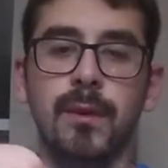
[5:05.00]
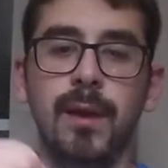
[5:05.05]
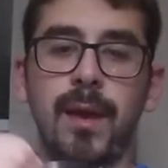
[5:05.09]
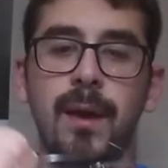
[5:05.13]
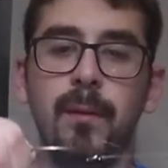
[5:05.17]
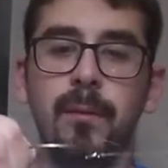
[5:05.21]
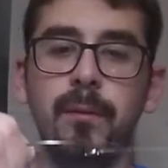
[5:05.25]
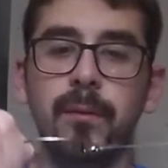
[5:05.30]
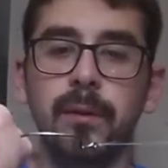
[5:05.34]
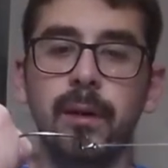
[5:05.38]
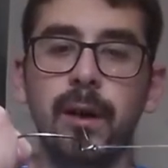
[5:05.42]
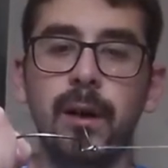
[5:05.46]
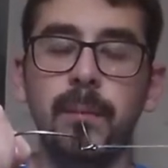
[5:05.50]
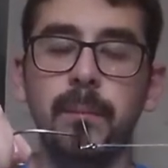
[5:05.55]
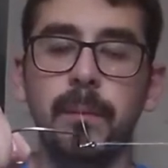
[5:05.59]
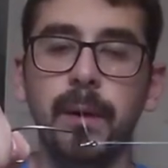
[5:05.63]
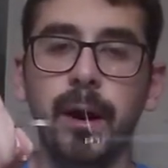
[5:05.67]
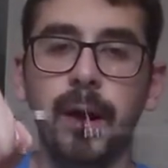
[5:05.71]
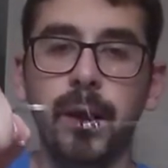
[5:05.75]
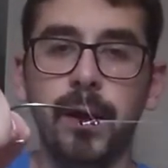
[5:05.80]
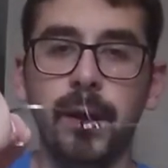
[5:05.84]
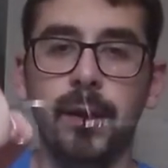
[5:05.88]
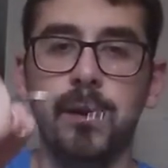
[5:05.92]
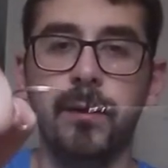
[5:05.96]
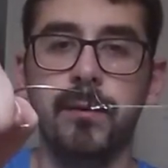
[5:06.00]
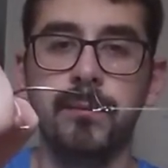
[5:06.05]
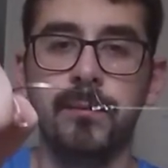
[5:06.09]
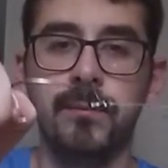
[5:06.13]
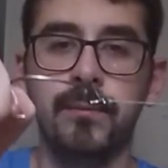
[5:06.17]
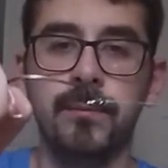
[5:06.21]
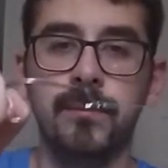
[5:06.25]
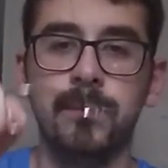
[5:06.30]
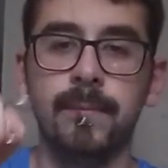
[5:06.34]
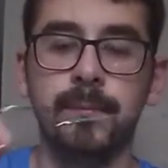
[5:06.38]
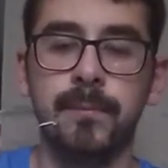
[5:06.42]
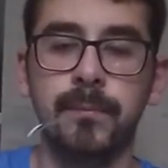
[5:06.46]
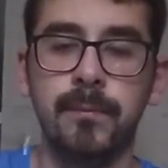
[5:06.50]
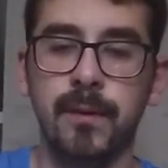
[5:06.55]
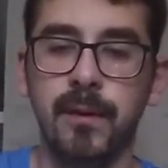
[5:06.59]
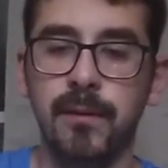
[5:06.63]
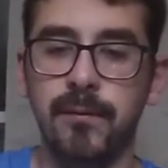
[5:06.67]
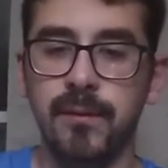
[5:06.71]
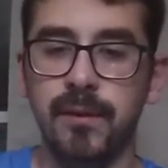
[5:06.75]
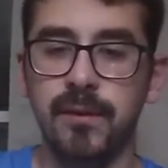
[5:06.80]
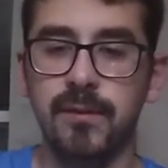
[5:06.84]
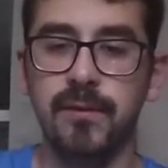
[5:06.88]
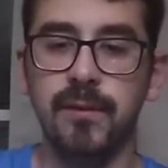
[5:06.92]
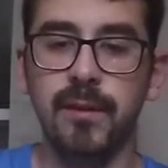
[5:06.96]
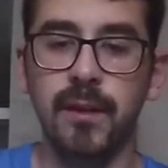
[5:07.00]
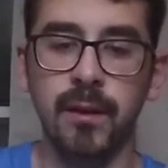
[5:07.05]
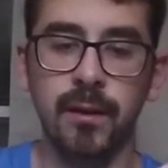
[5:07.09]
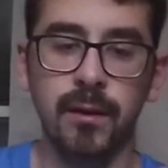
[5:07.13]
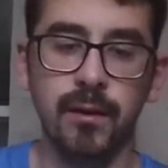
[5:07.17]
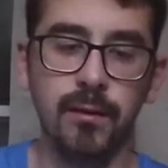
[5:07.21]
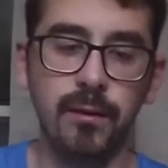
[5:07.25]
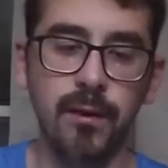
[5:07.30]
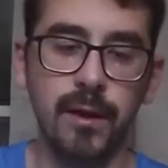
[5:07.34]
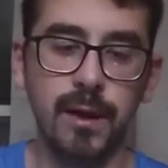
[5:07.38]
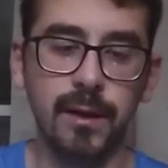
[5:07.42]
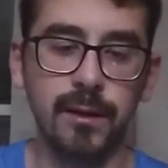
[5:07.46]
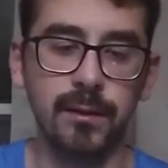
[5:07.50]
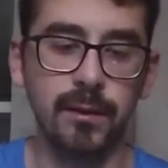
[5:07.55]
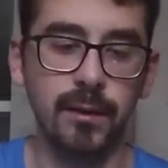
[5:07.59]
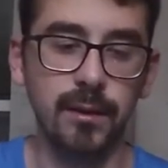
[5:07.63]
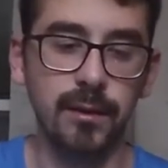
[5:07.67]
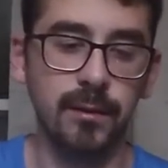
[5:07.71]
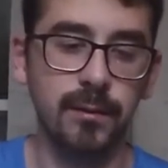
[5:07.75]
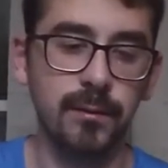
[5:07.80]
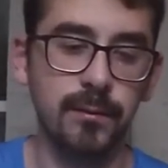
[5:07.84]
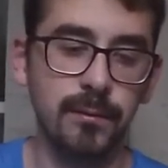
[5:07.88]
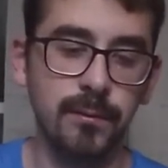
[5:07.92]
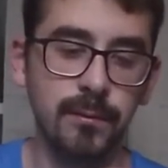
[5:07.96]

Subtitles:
That will not break if it's done correctly.